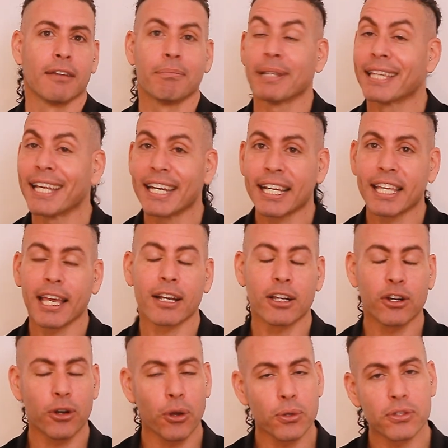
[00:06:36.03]
But then again,
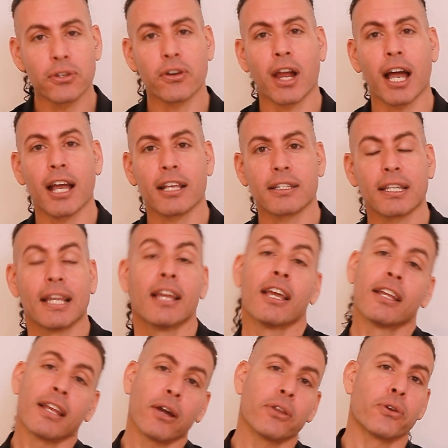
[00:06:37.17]
close your eyes.
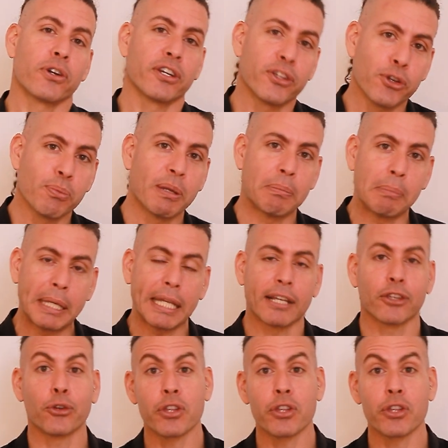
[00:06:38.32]
Now you're a human being,